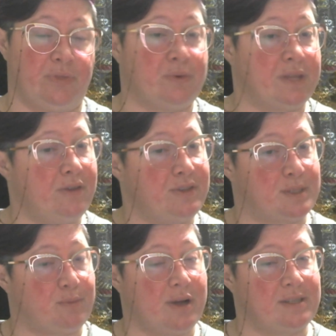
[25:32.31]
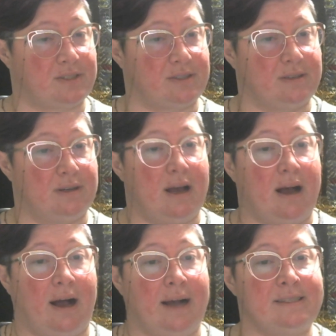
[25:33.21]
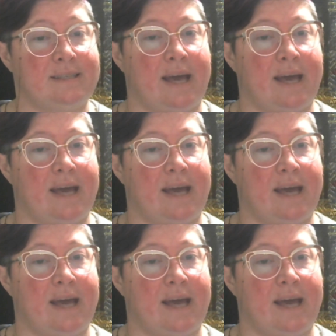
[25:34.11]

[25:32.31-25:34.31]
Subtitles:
Without the suppressor, Isaac